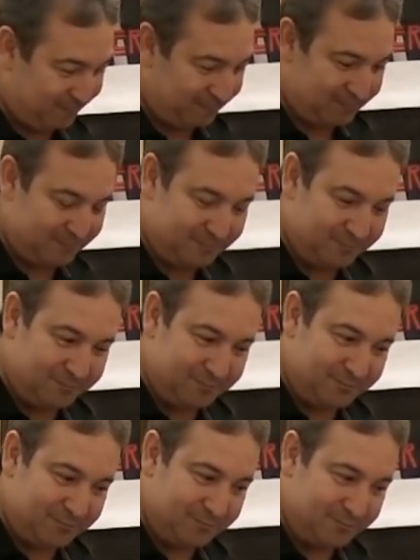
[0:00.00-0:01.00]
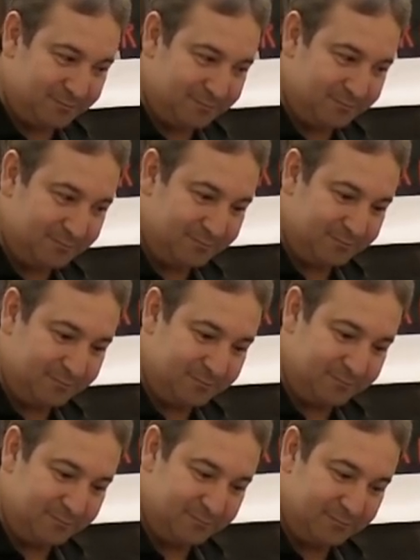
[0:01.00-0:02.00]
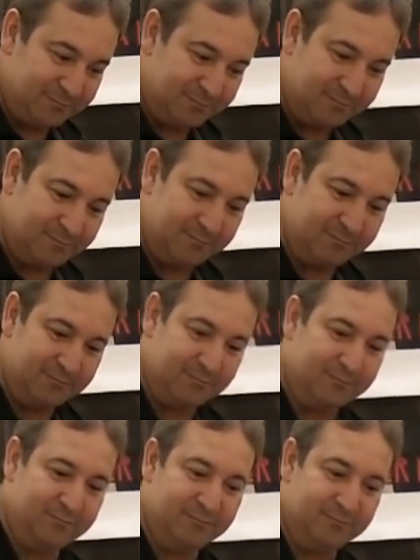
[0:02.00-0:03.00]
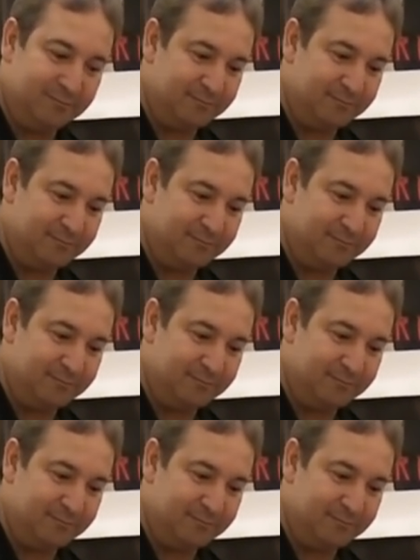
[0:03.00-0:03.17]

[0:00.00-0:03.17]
No words are spoken by the person on screen.